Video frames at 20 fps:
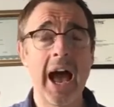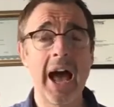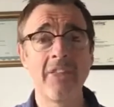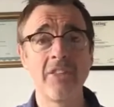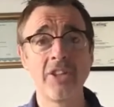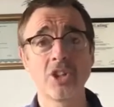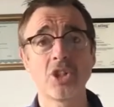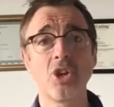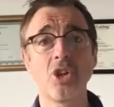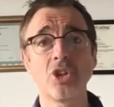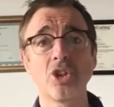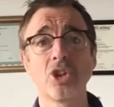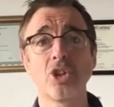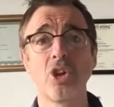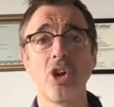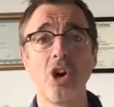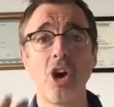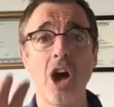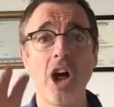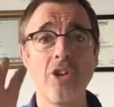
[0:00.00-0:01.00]
And there's
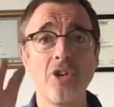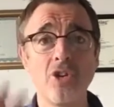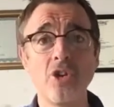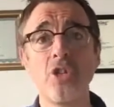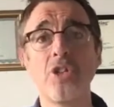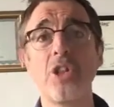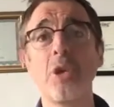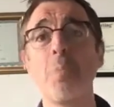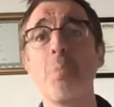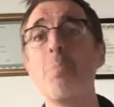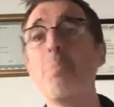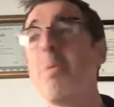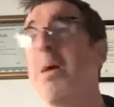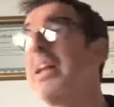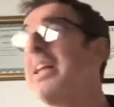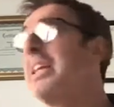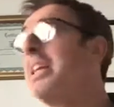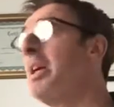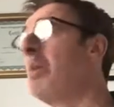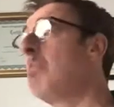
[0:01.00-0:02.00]
also another
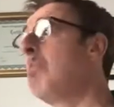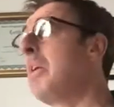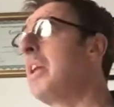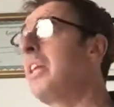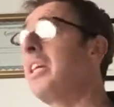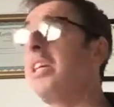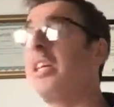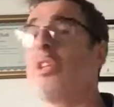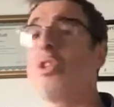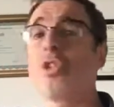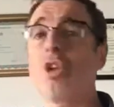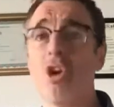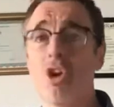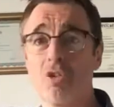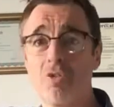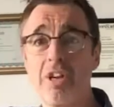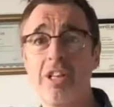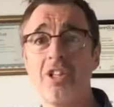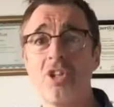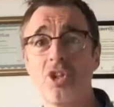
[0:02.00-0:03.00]
million
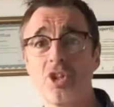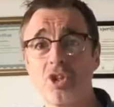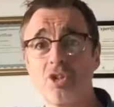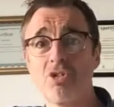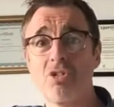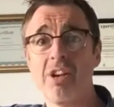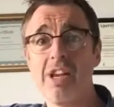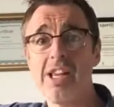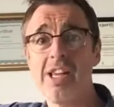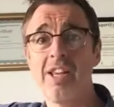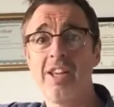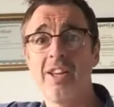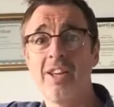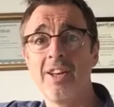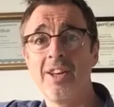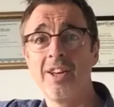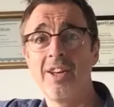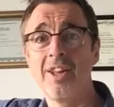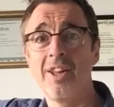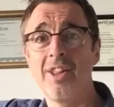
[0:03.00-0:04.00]
dollar industry,
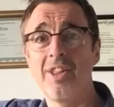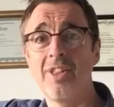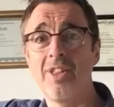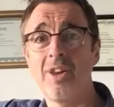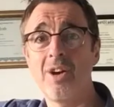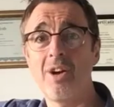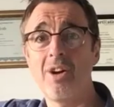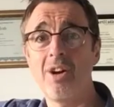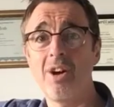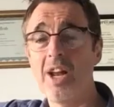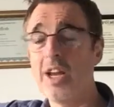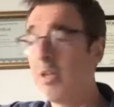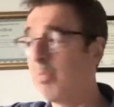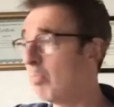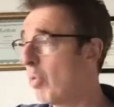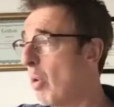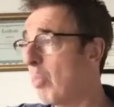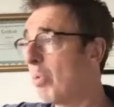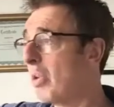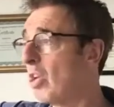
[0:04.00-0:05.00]
and
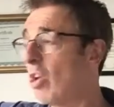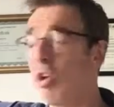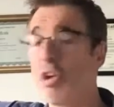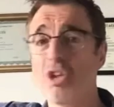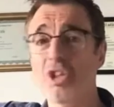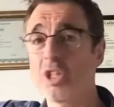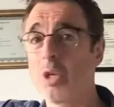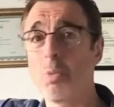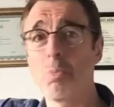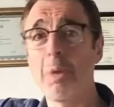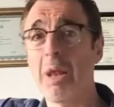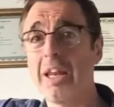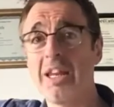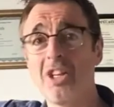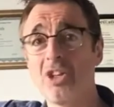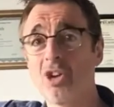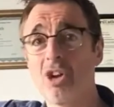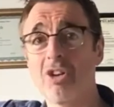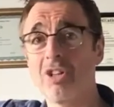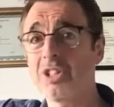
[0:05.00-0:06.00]
it's probably close to $1
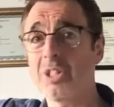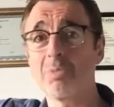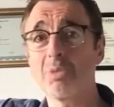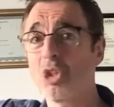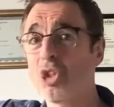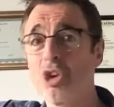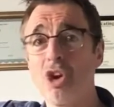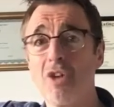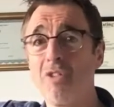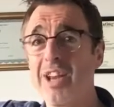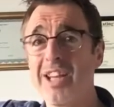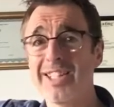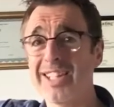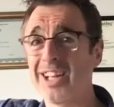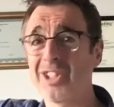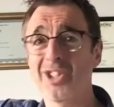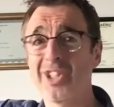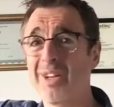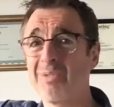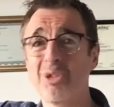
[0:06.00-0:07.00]
billion. I'm sure it is
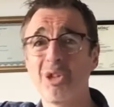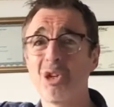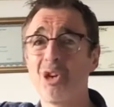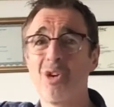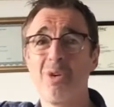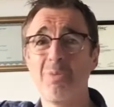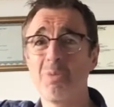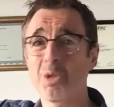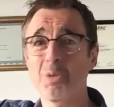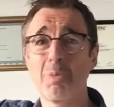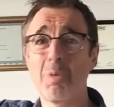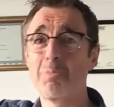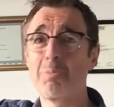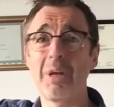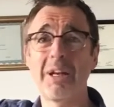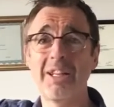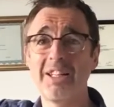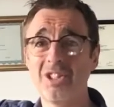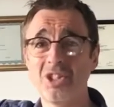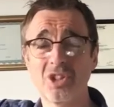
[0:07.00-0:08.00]
actually. I'm sure it must be
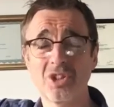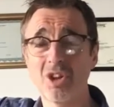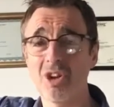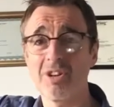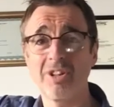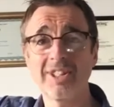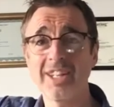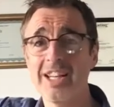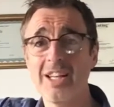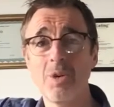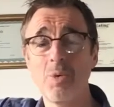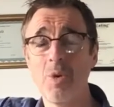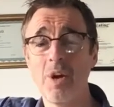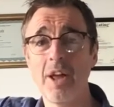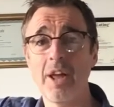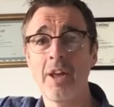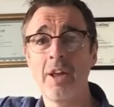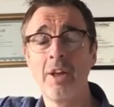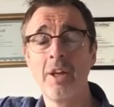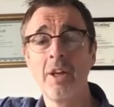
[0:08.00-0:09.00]
billions of dollars
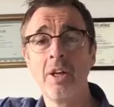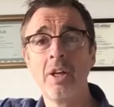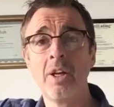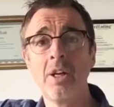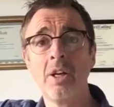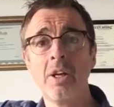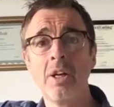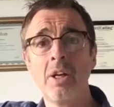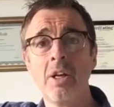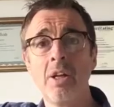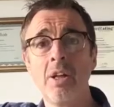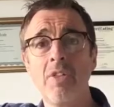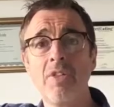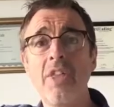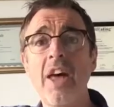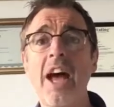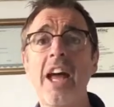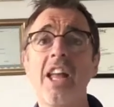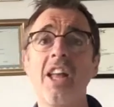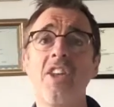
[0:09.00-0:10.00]
anyway.
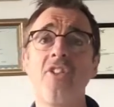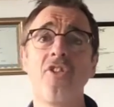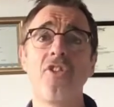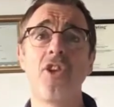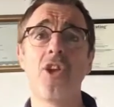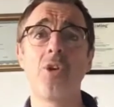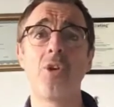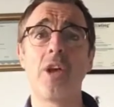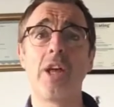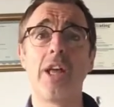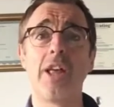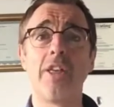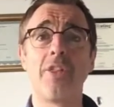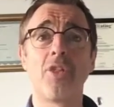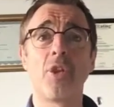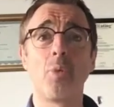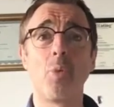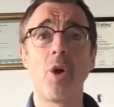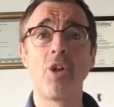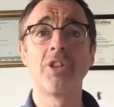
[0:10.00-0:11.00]
That if you,
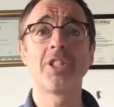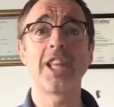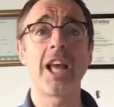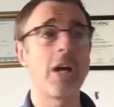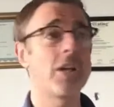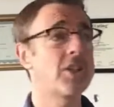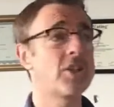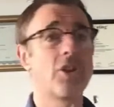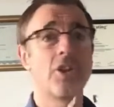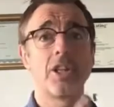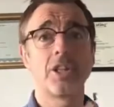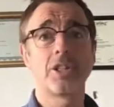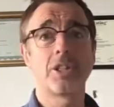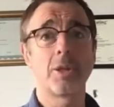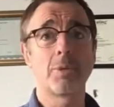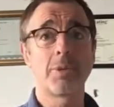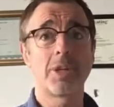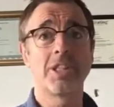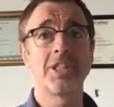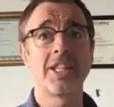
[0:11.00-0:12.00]
the ones that, so
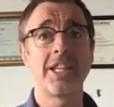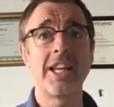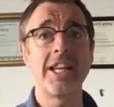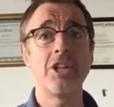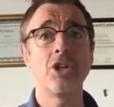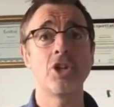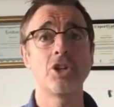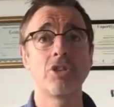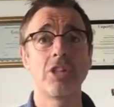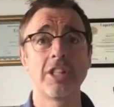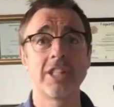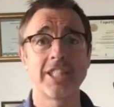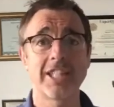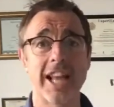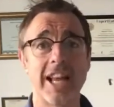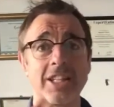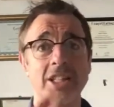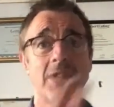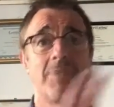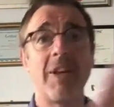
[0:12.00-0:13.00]
there's an industry
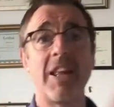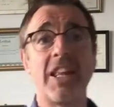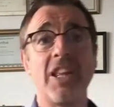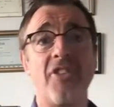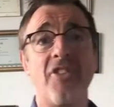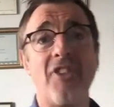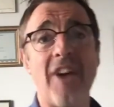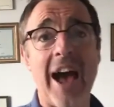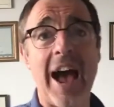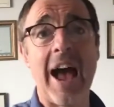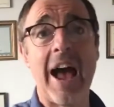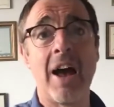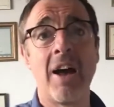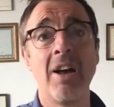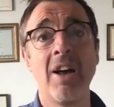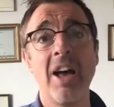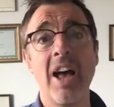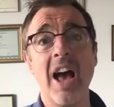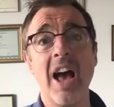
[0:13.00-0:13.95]
designed to make you fat,